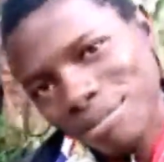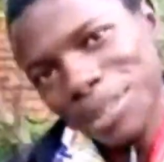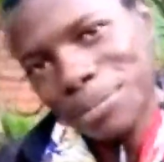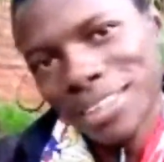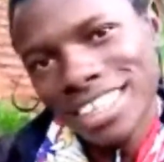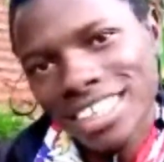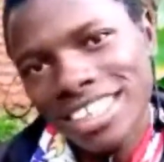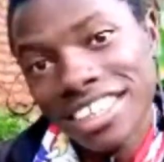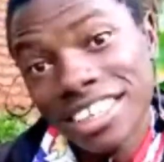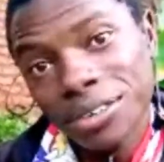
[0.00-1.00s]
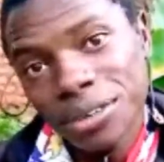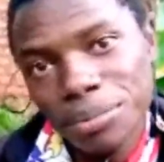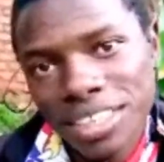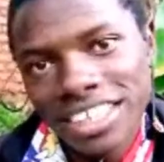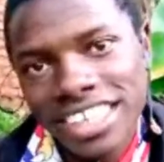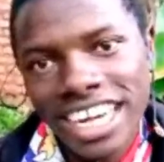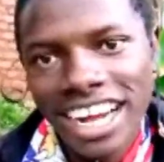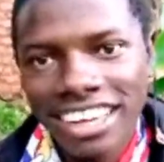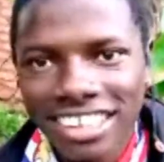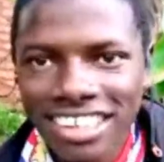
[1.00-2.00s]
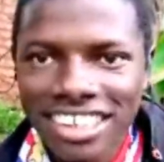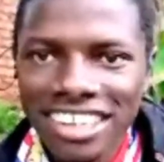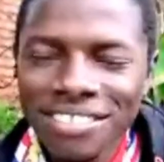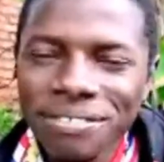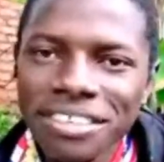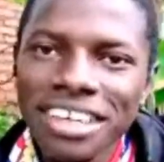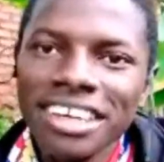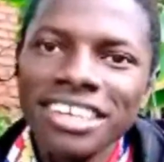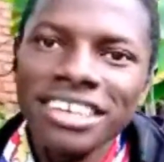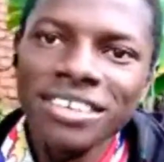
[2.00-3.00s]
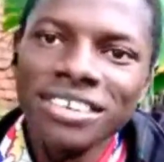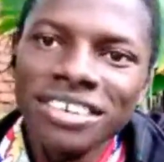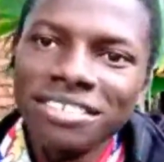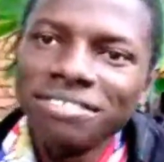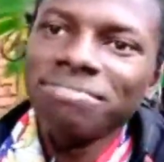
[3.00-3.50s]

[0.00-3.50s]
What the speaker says: maybe it will be really hard. You know,